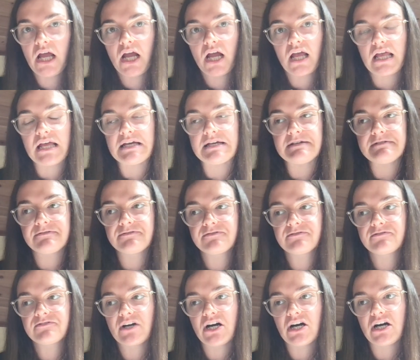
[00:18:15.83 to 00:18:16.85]

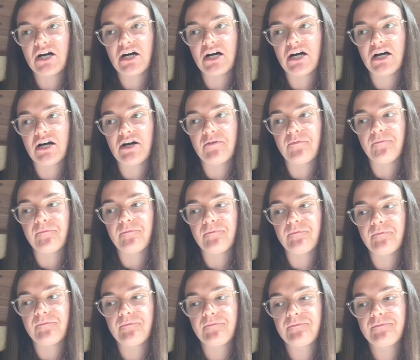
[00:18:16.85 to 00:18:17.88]
If,
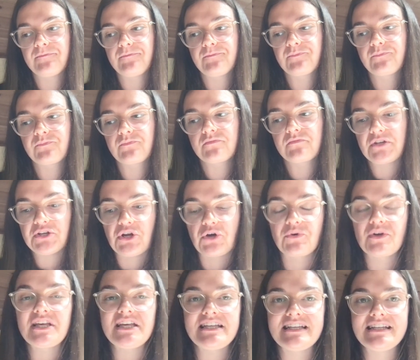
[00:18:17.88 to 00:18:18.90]
you know,
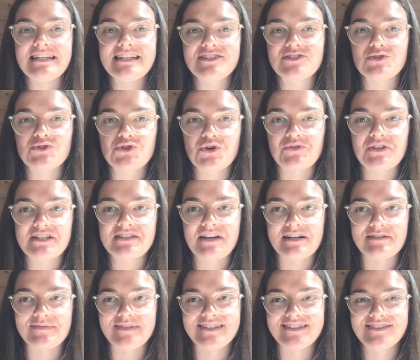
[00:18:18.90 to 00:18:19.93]
he needs to show
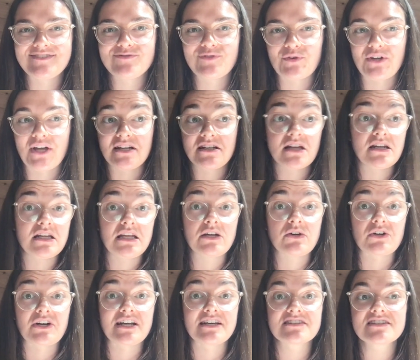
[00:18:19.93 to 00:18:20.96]
excitement for that and
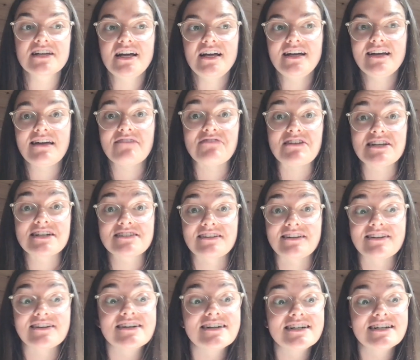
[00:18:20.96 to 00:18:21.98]
eagerness. If he
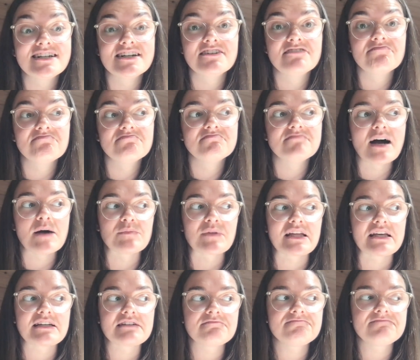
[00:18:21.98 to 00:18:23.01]
doesn't, I'm
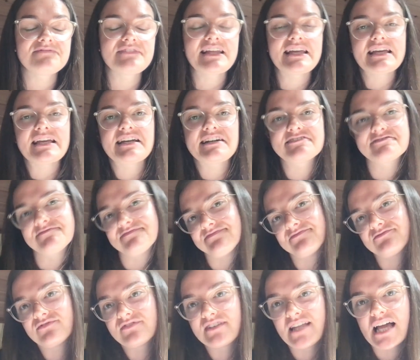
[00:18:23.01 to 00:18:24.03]
like, nah,
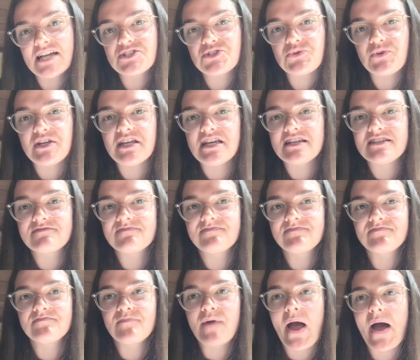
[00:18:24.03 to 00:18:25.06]
not doing it.
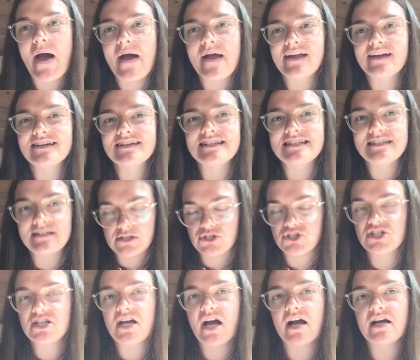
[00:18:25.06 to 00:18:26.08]
Bye. Ditch
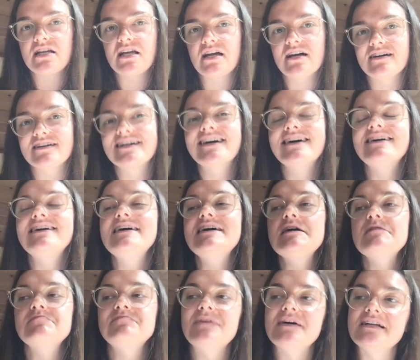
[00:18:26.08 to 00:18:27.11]
the idea.
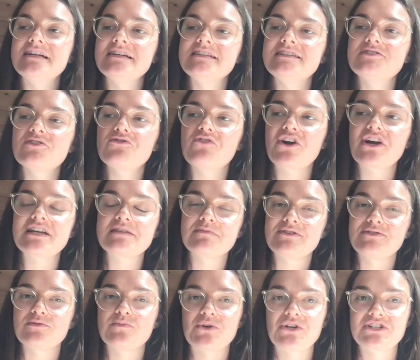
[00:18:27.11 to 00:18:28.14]
But so far, he's been
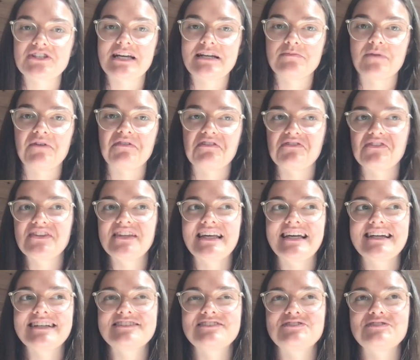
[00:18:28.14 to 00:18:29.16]
super excited about
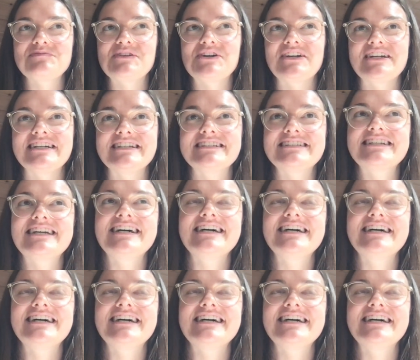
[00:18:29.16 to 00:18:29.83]
everything, to be honest,